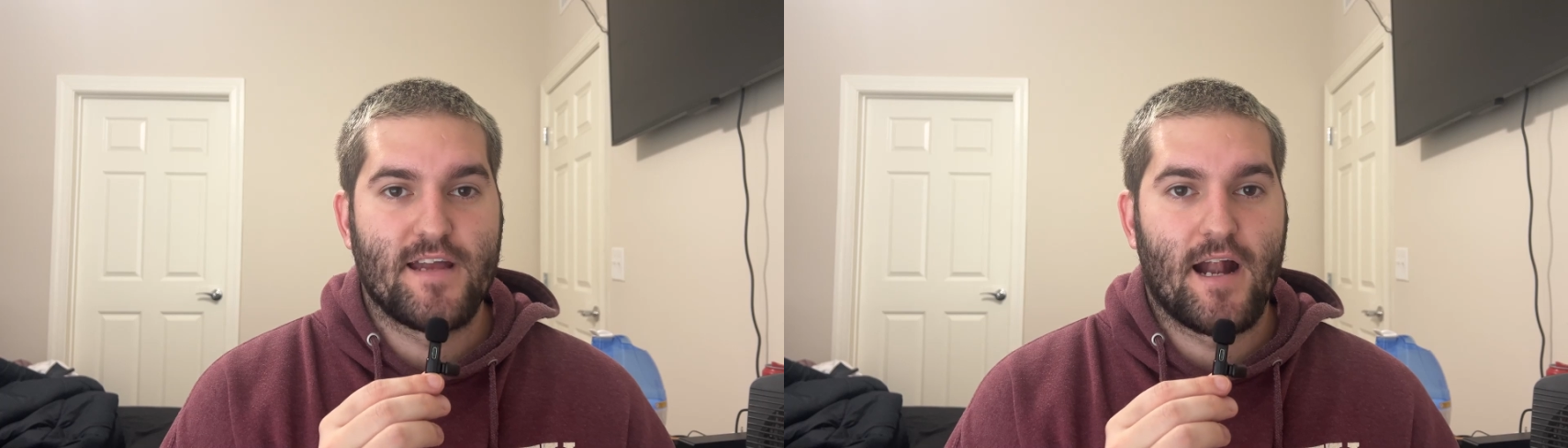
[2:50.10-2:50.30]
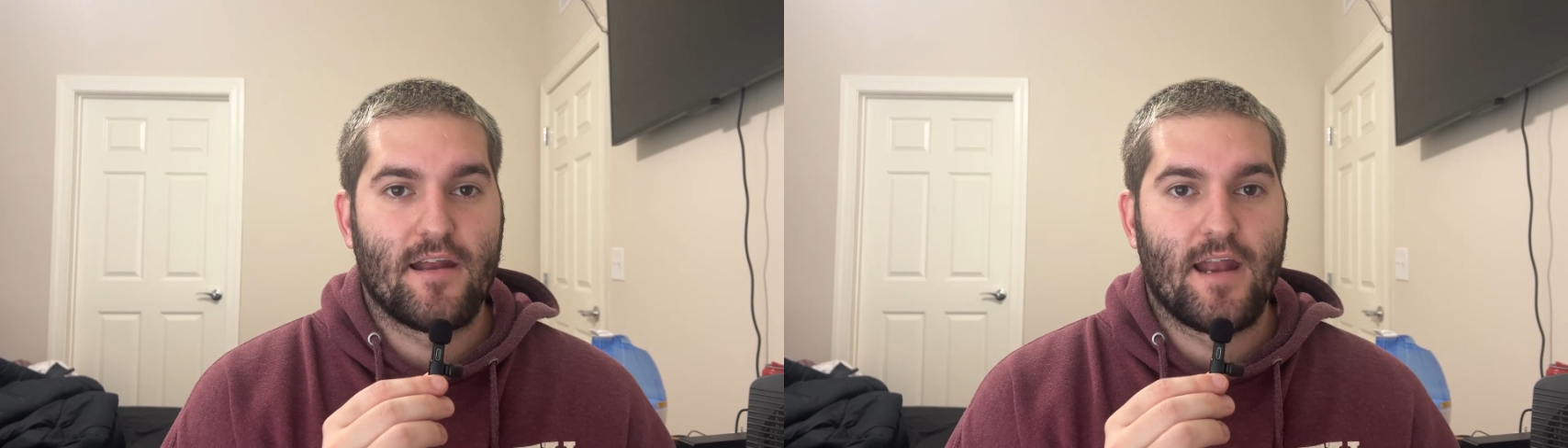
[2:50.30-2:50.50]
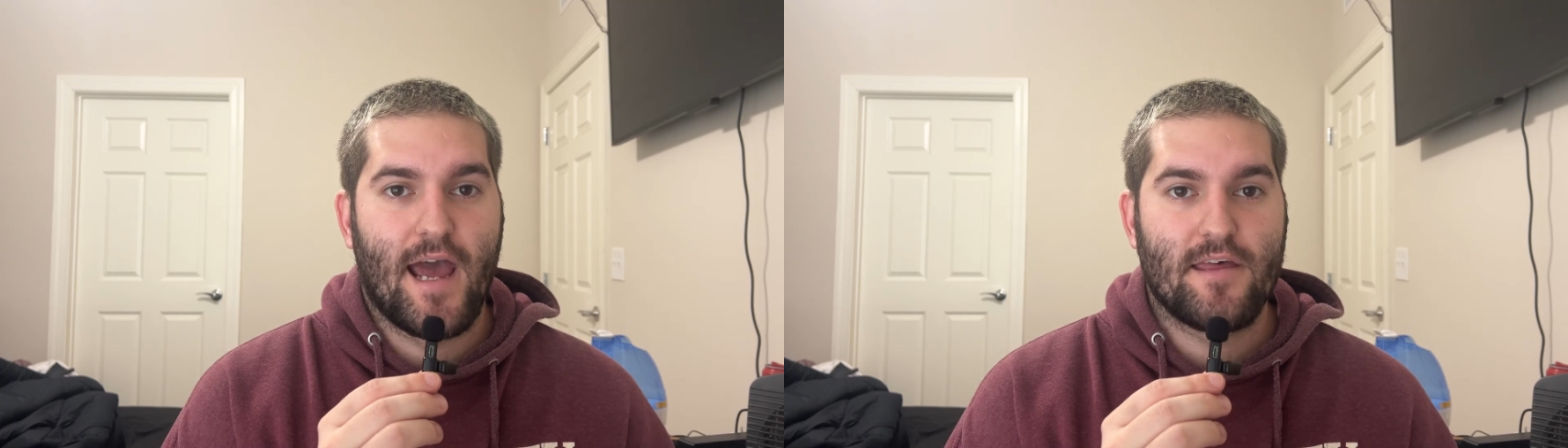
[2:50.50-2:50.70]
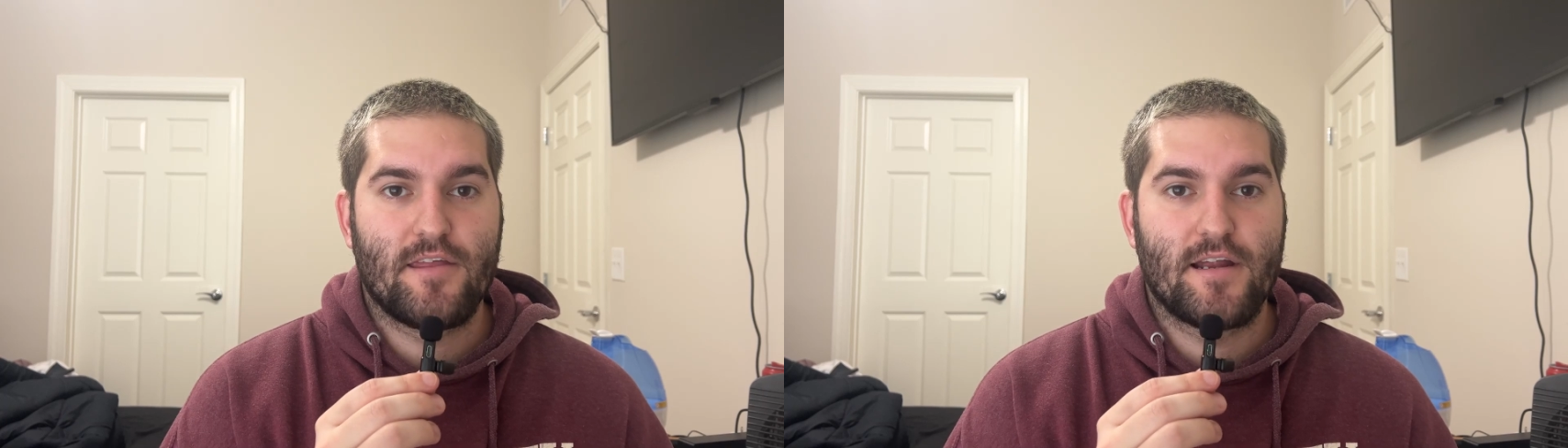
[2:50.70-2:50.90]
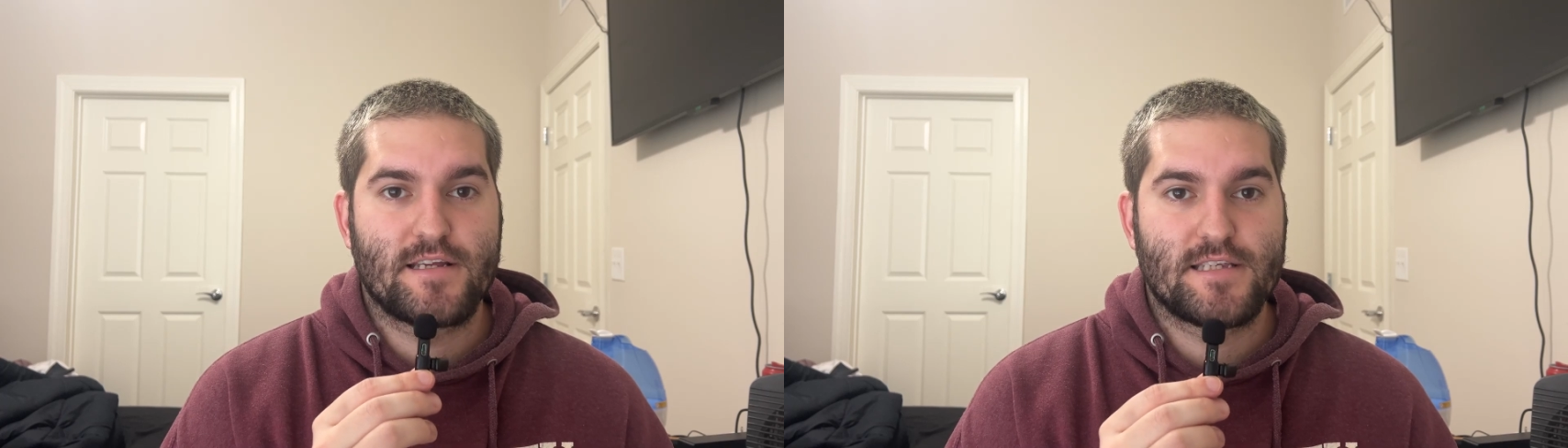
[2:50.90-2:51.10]
down in an
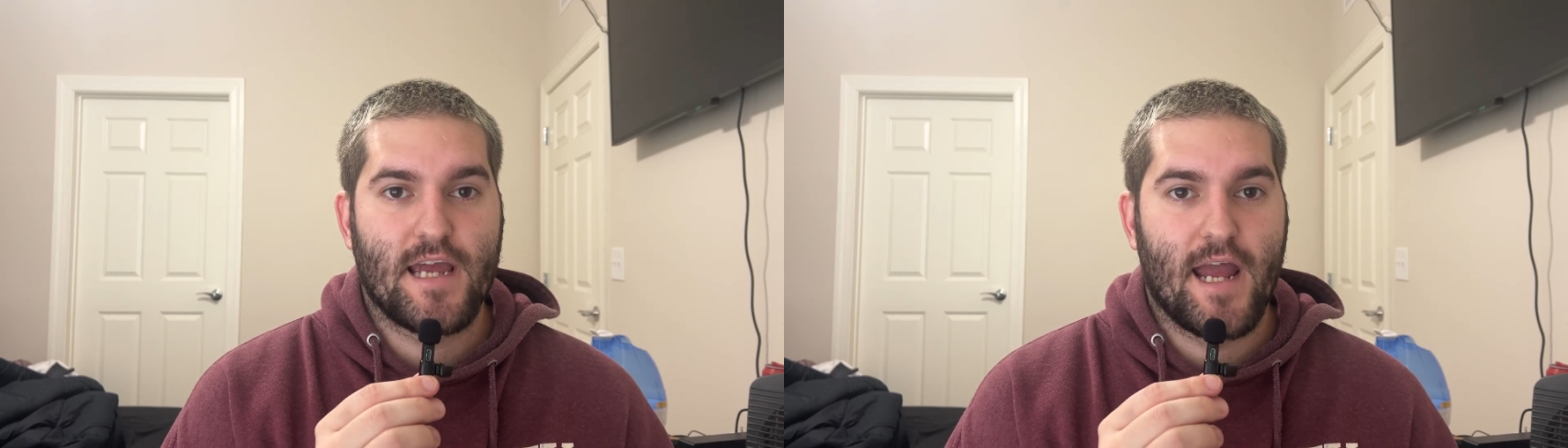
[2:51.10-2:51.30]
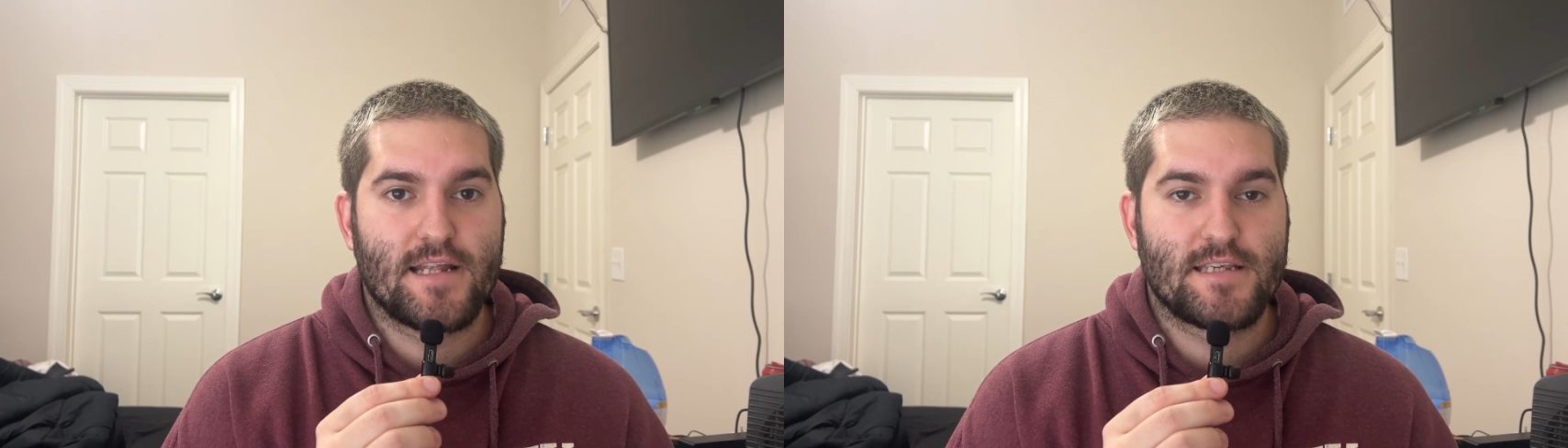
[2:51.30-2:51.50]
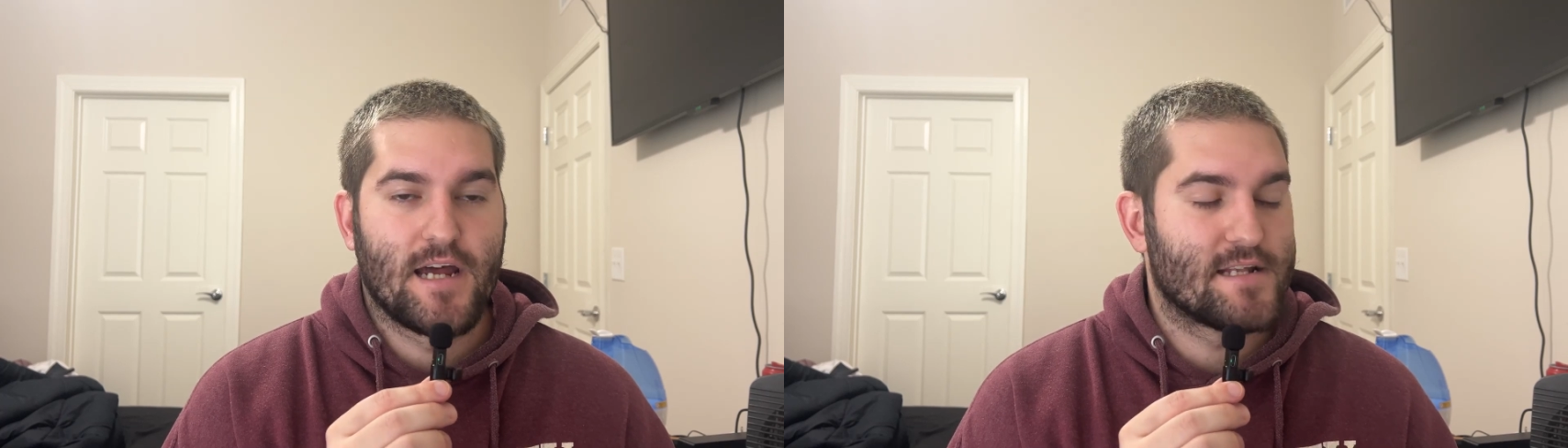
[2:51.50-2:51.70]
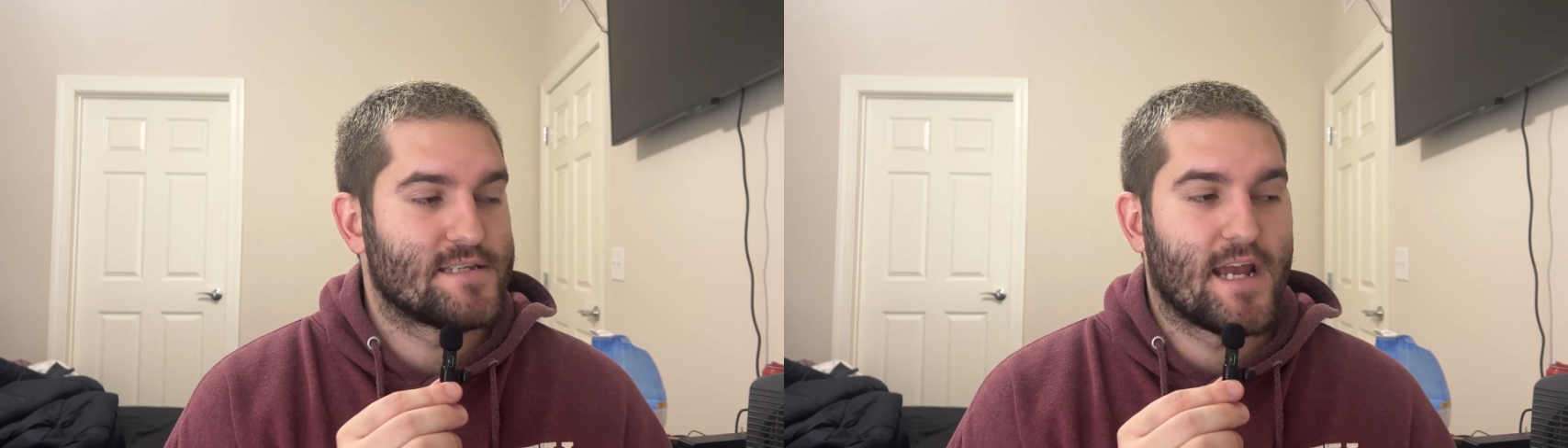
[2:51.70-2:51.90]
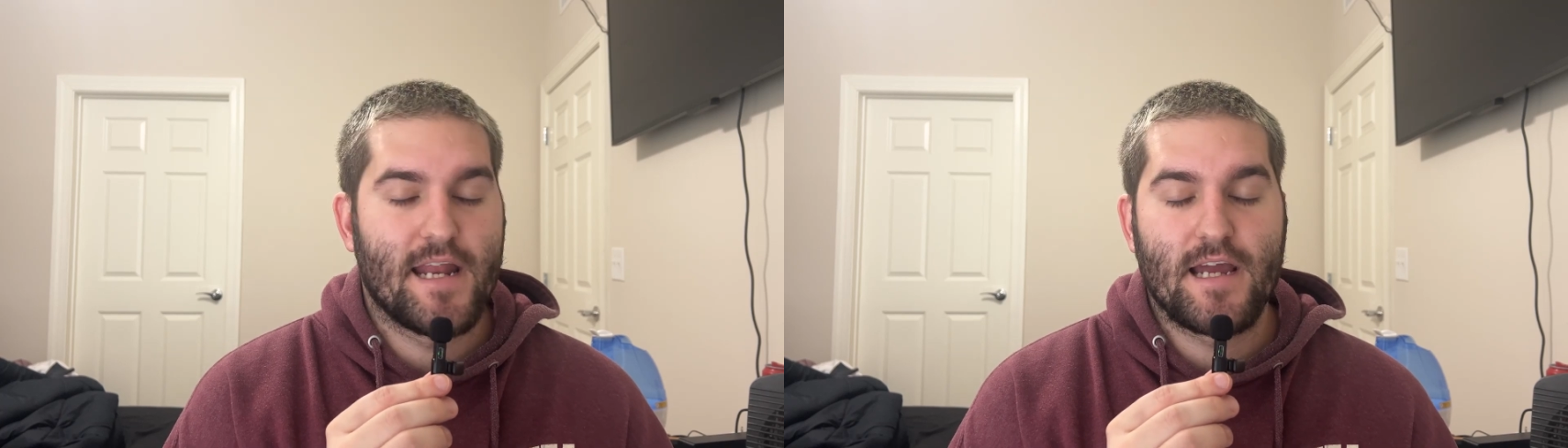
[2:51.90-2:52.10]
athletic stance, not
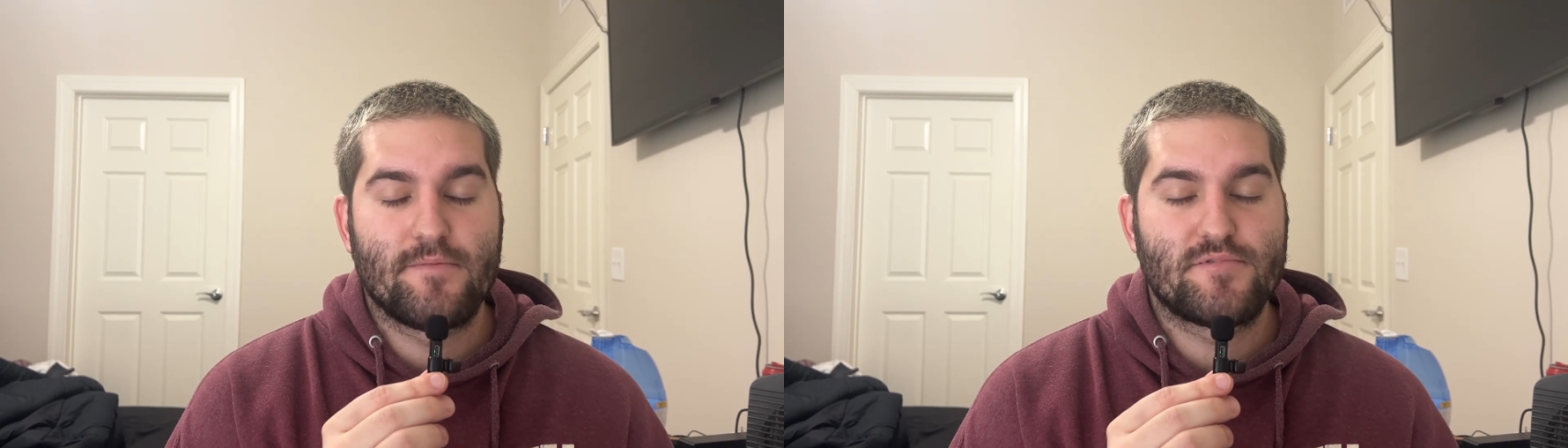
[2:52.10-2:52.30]
standing up